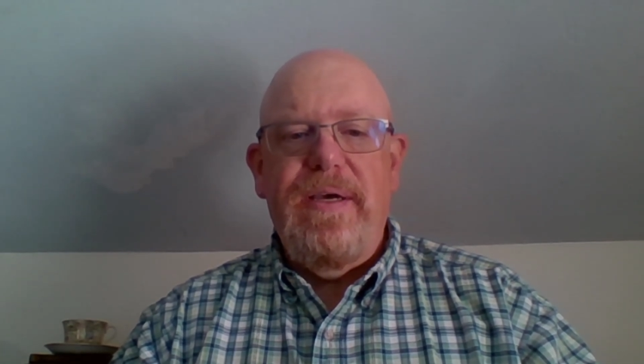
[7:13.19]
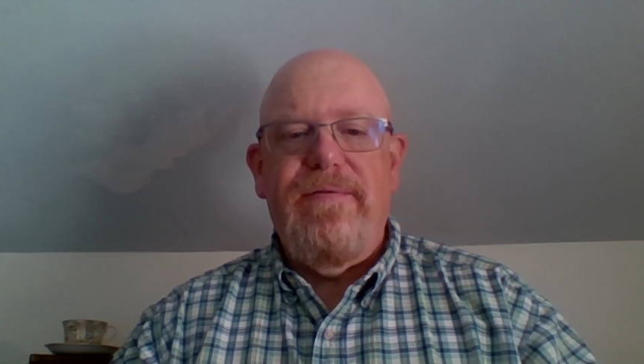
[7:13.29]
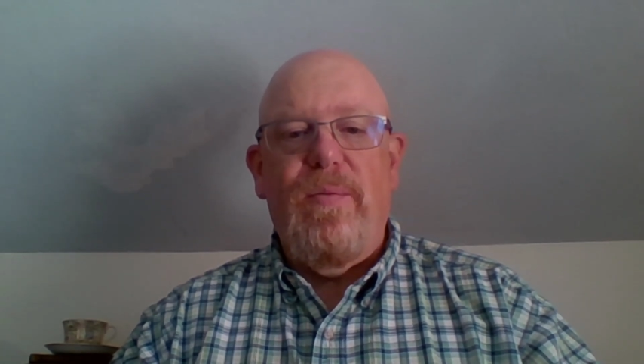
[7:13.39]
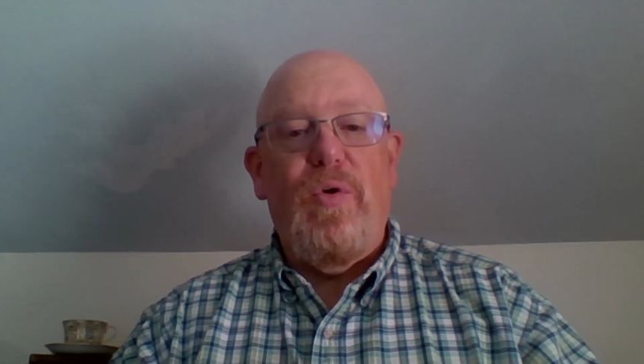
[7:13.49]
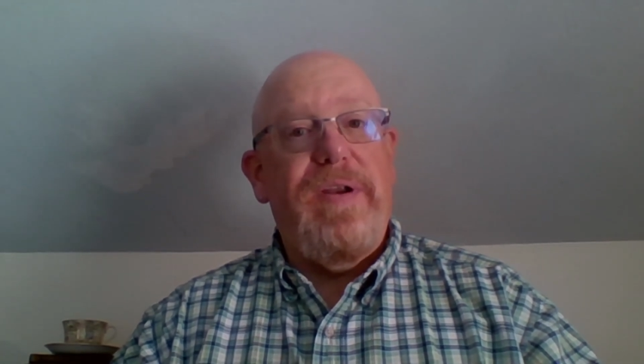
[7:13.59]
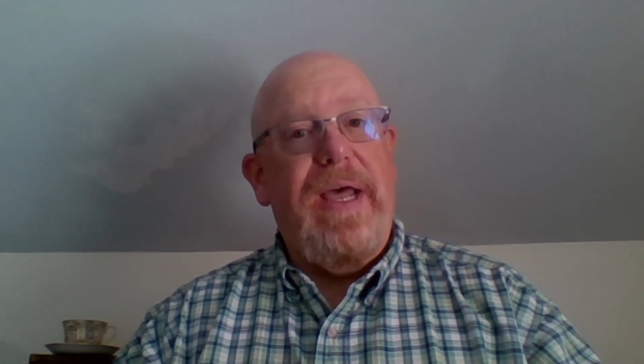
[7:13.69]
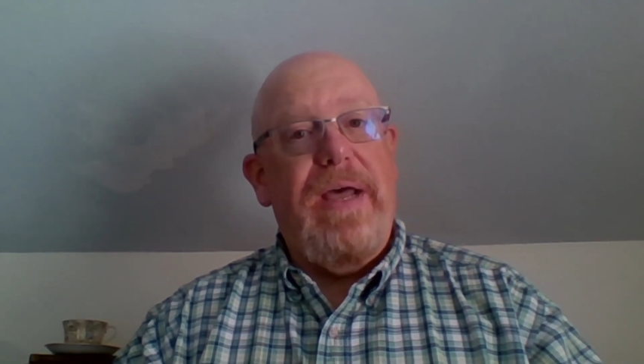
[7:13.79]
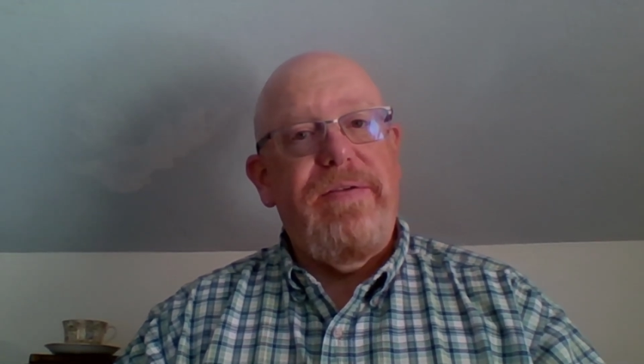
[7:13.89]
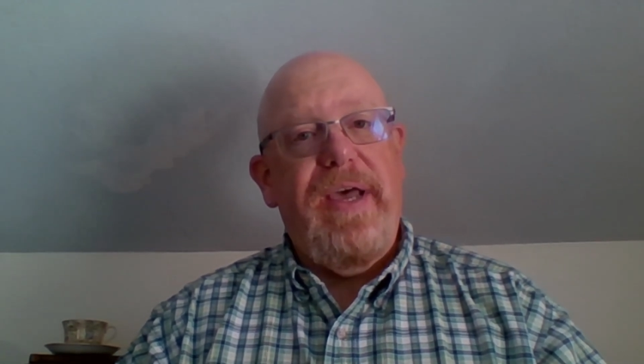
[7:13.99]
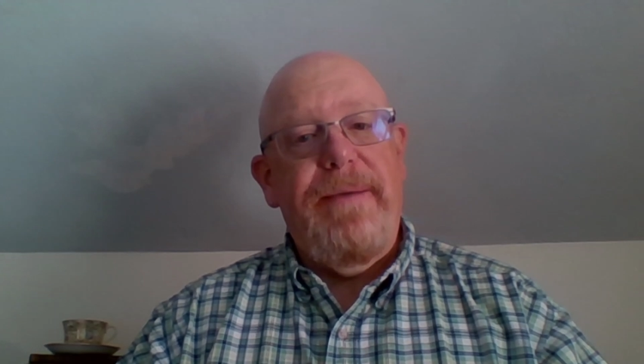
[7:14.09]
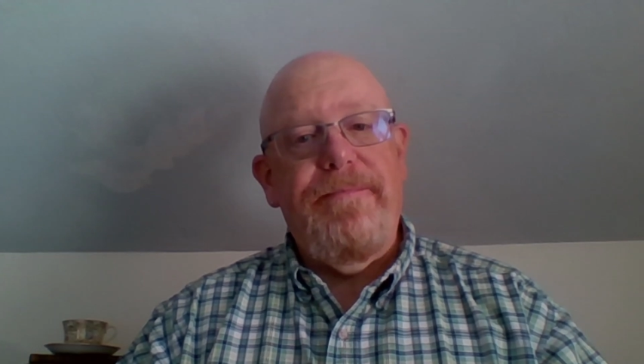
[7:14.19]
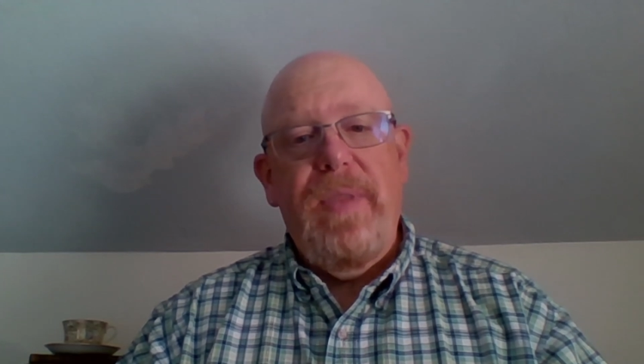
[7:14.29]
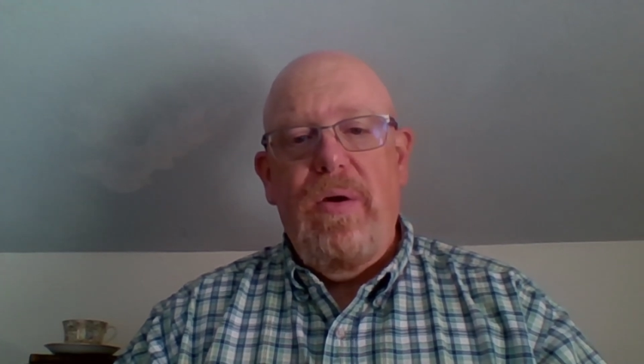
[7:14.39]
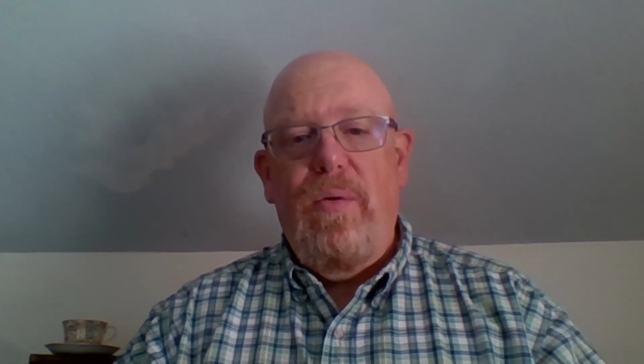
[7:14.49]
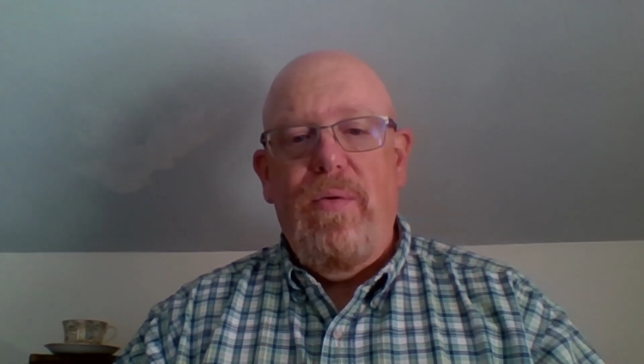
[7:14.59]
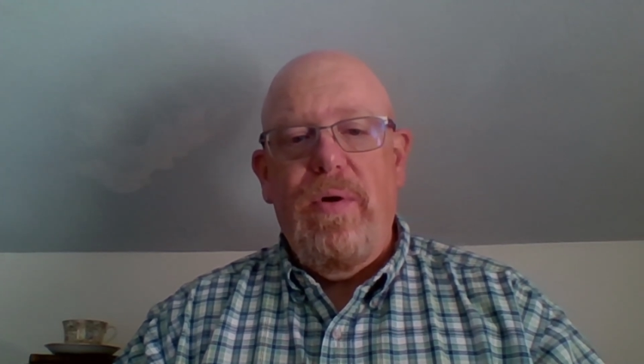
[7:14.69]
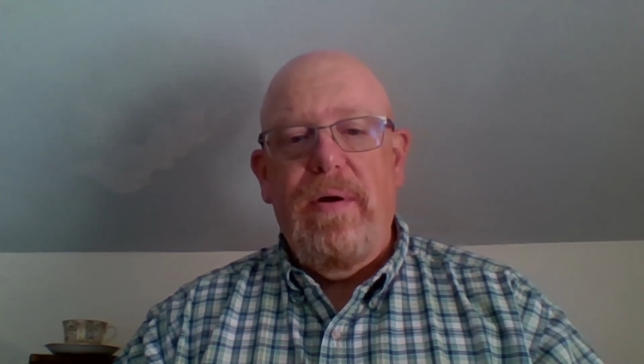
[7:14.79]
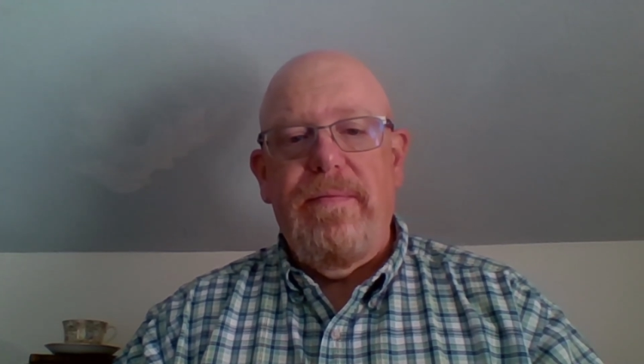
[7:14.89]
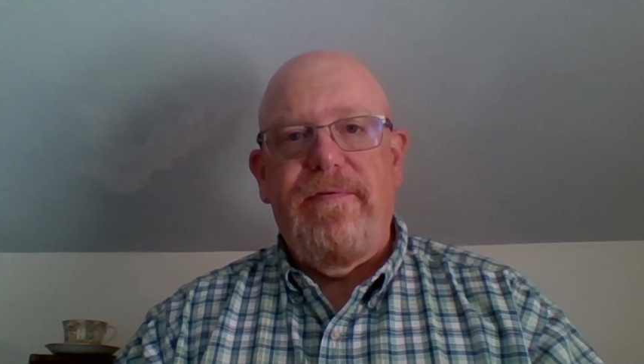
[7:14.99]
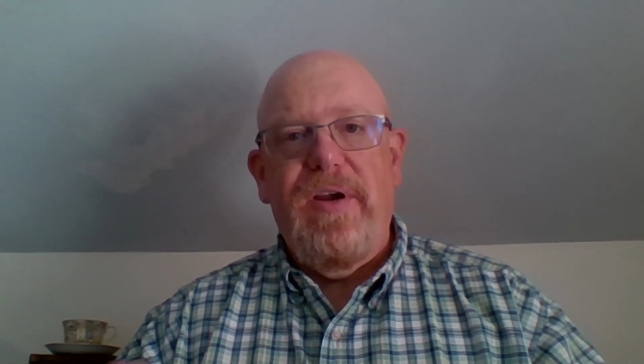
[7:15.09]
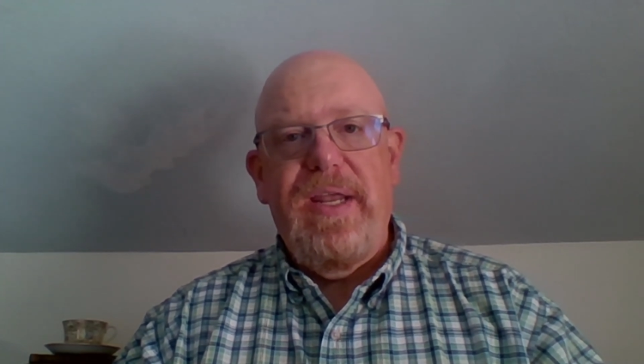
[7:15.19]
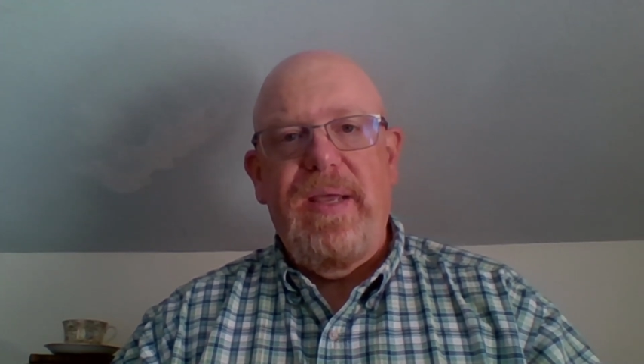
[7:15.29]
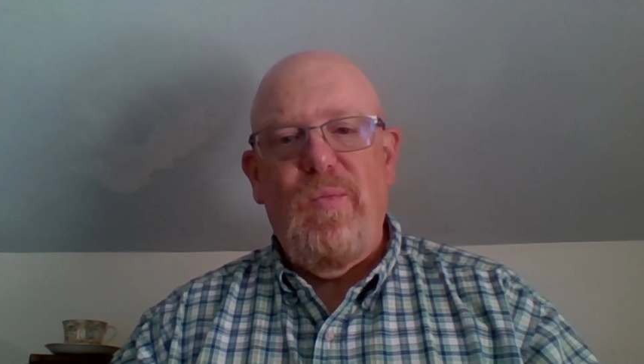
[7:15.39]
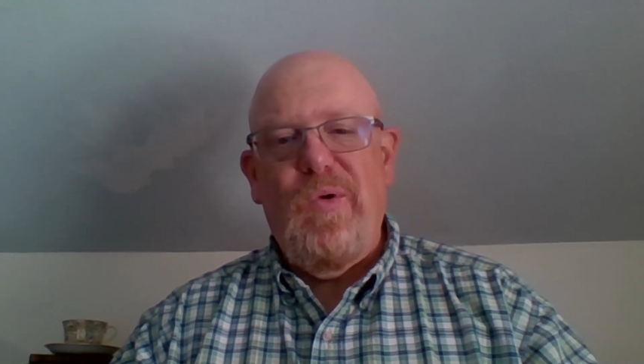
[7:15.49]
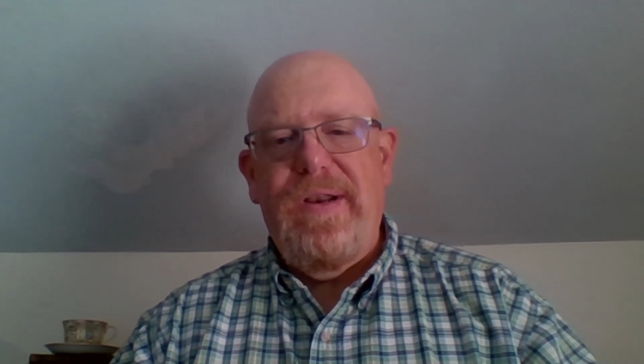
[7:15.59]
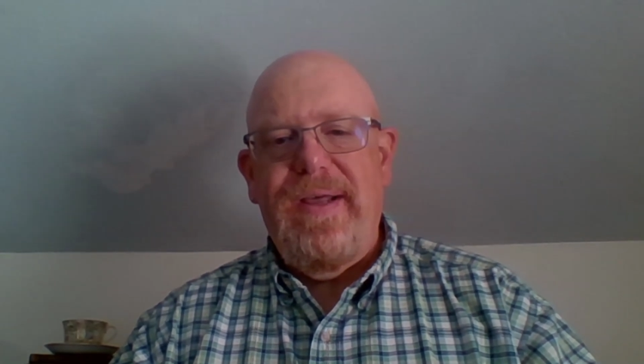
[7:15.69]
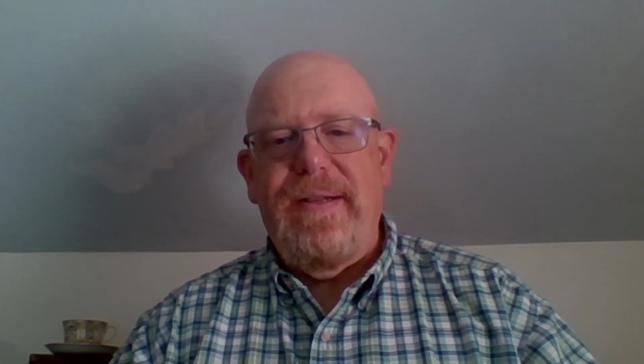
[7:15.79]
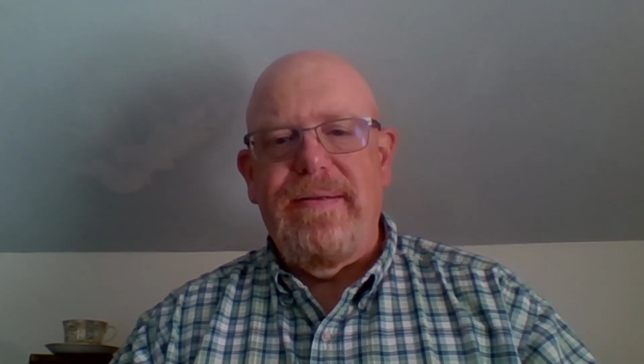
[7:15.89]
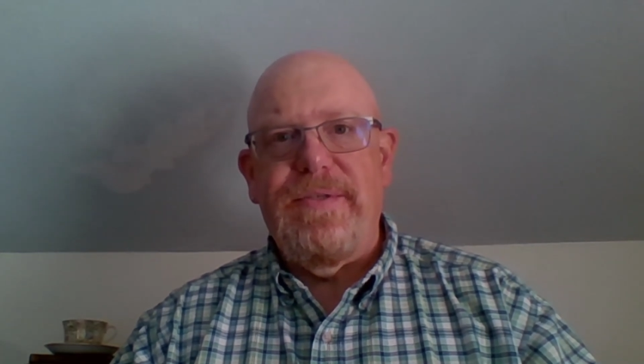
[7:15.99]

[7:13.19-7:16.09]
for more downtime or for getting more done.